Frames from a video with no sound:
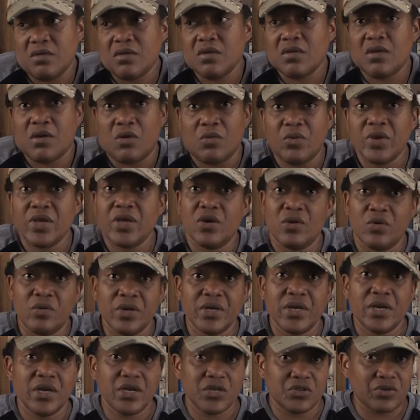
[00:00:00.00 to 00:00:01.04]
you know, we go
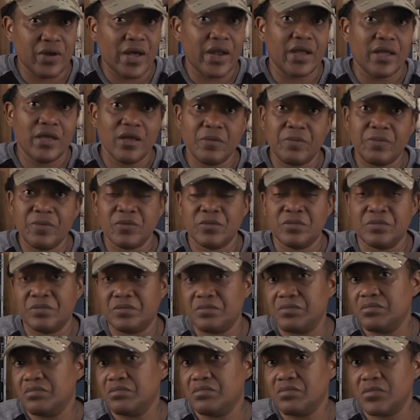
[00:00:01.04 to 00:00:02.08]
in there and try to help them,
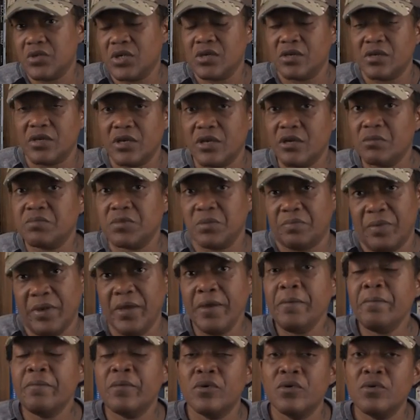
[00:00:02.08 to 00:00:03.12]
help the
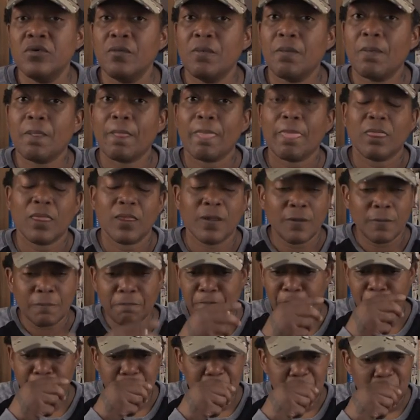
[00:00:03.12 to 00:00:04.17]
people.
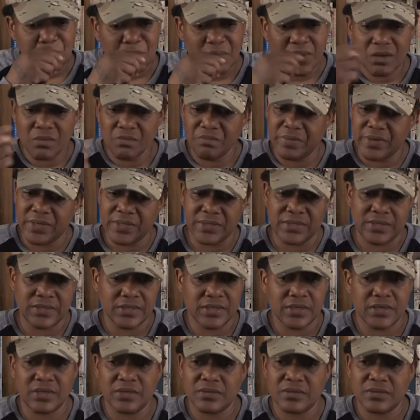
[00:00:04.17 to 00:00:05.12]
But